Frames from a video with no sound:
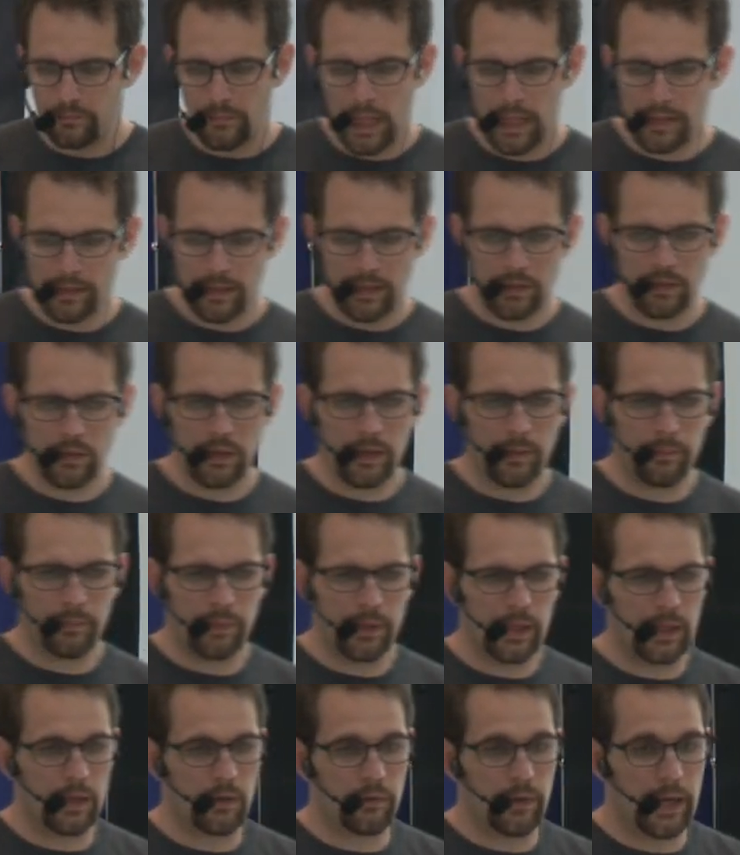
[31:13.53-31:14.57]
And then you can
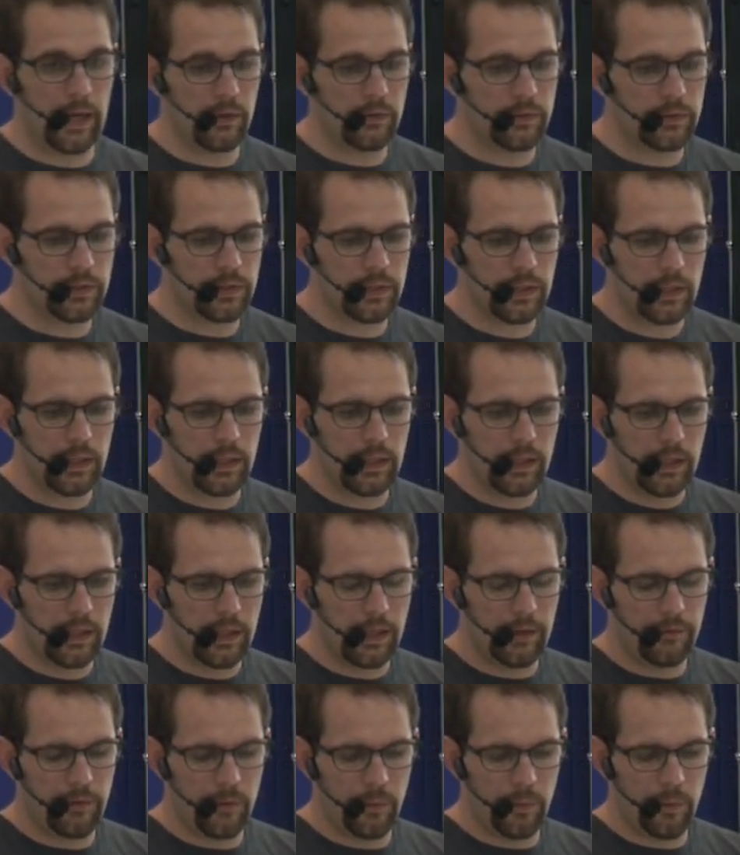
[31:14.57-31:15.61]
play around
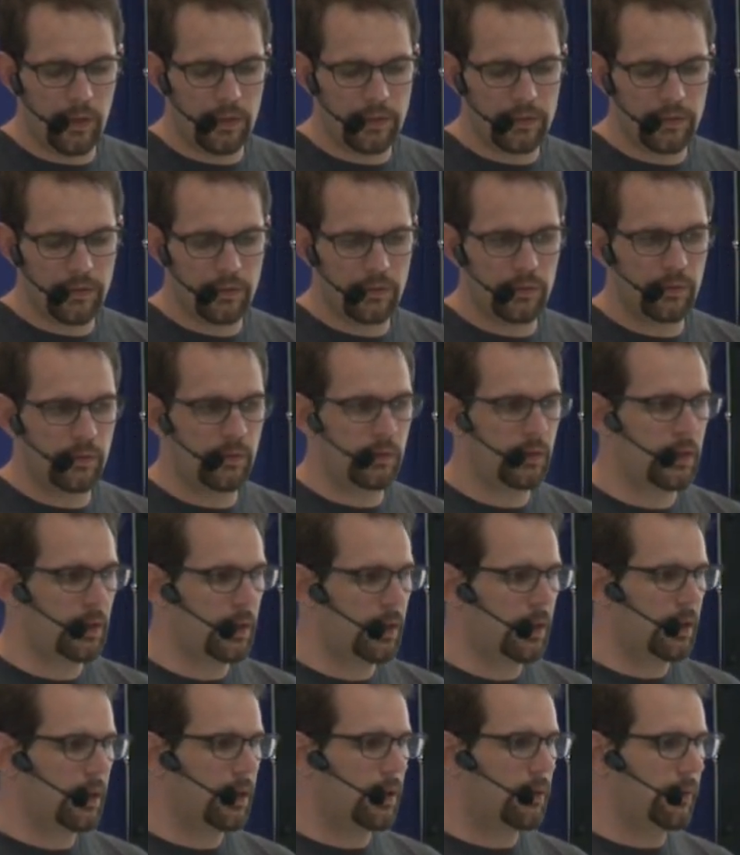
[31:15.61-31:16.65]
if you want to
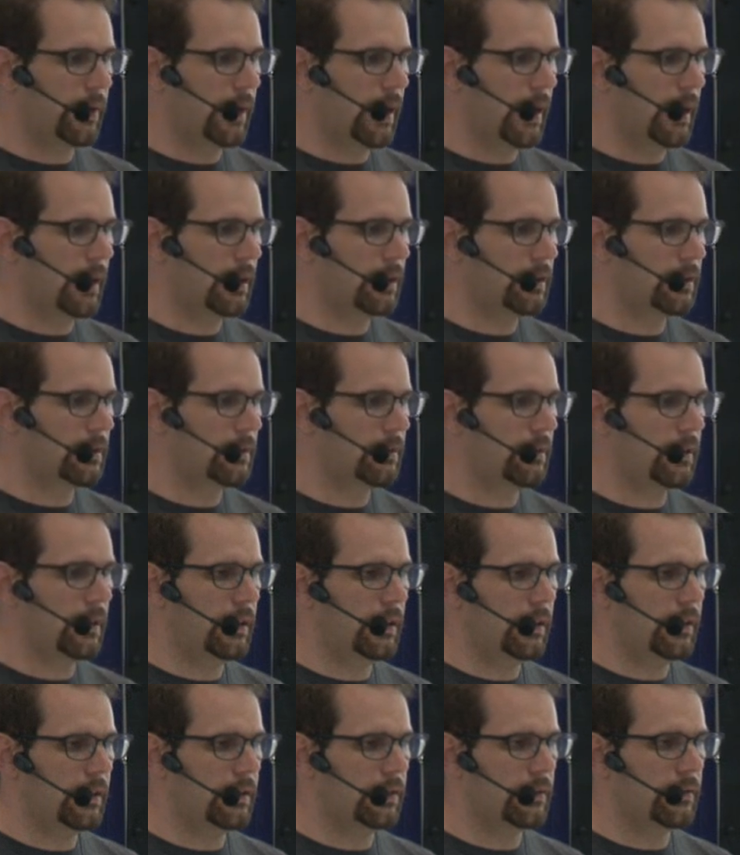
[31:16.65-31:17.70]
create
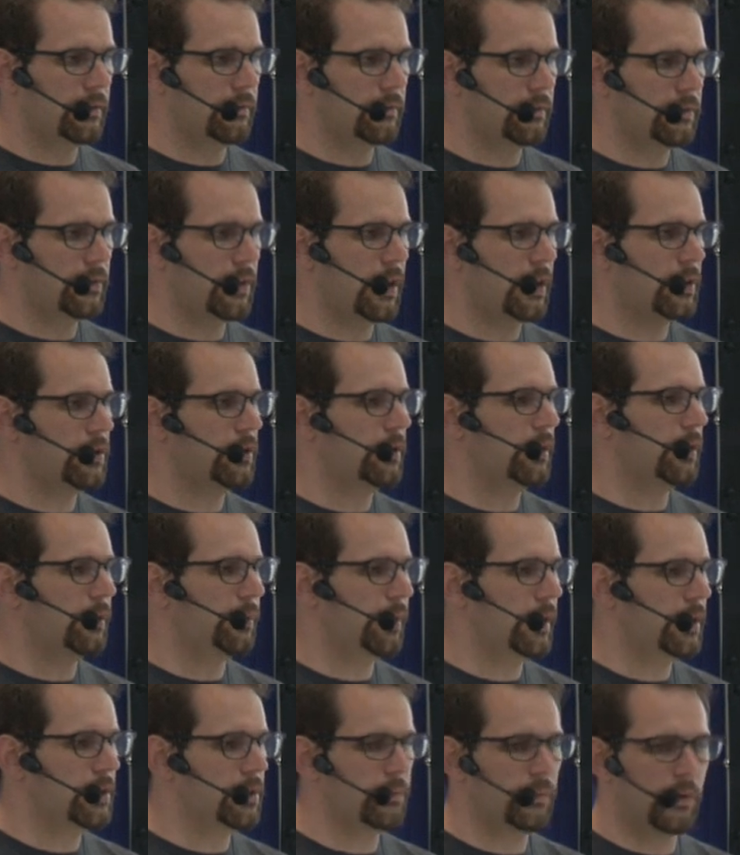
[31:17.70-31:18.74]
these structural
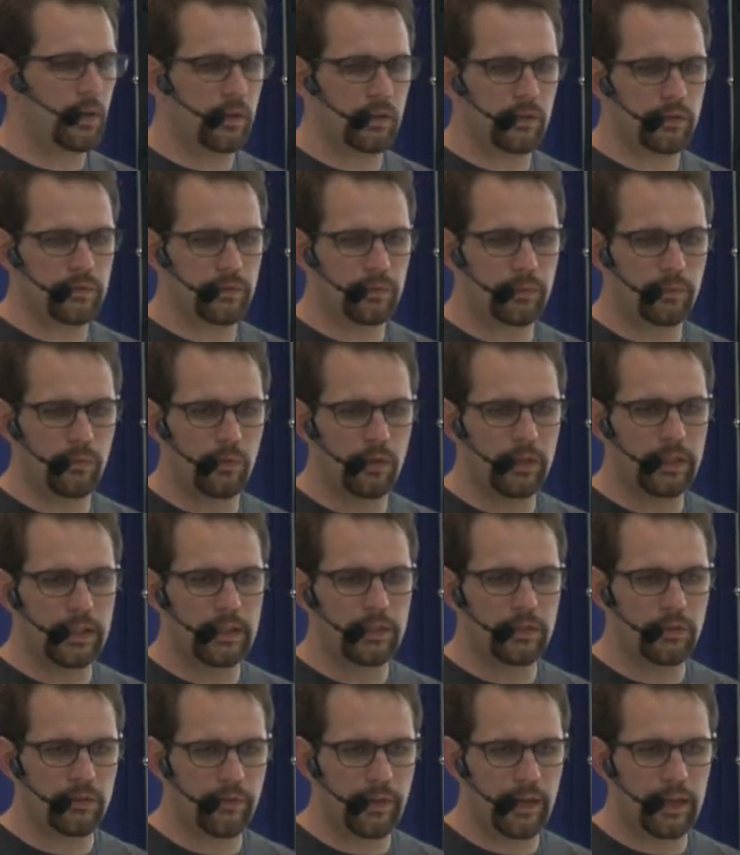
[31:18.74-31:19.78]
equation models with more than
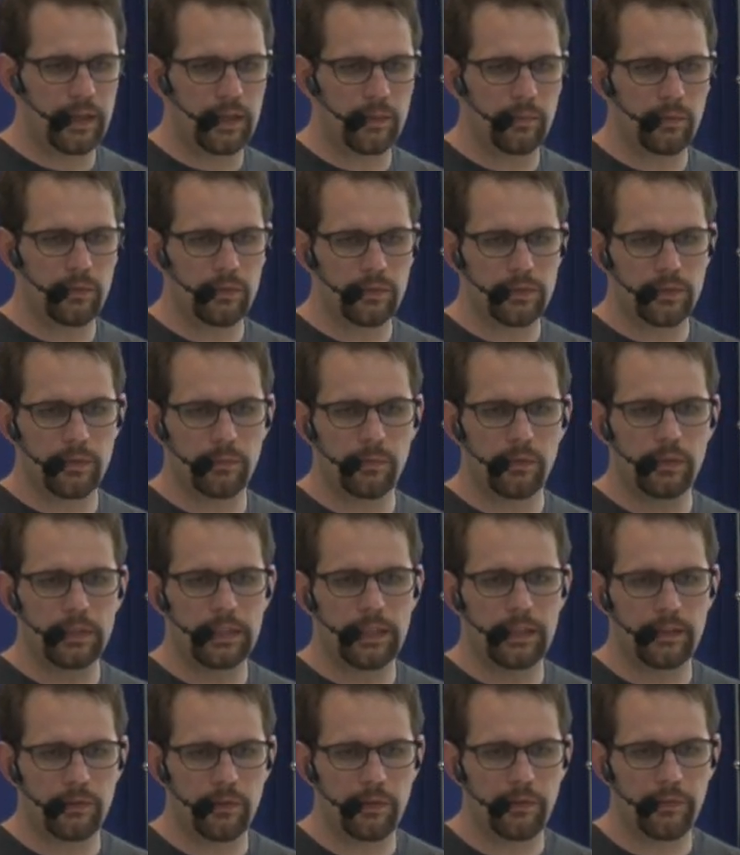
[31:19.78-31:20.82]
2 variables or more
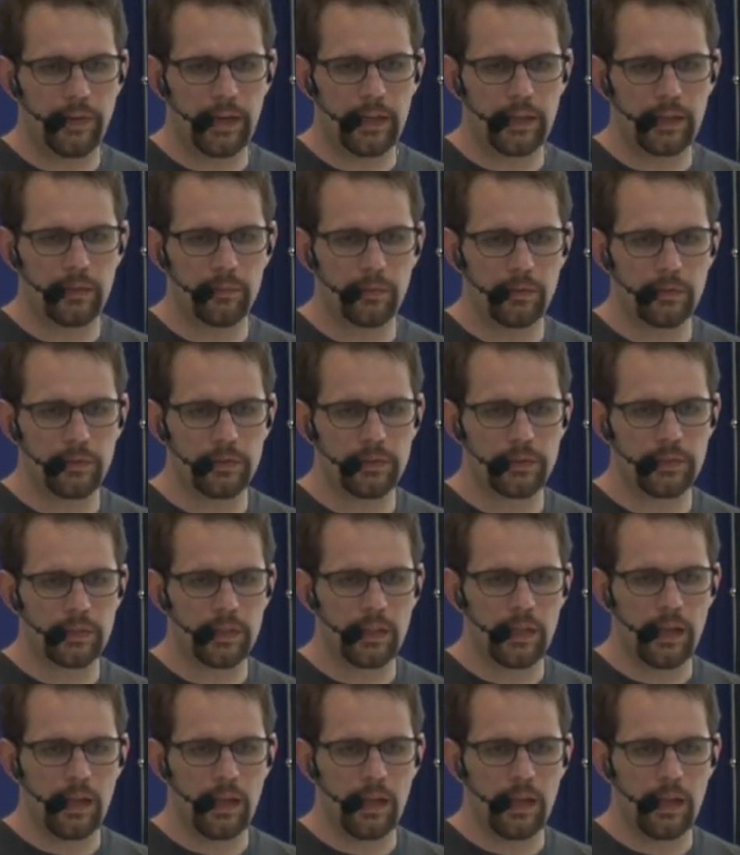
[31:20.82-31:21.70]
than 3 variables.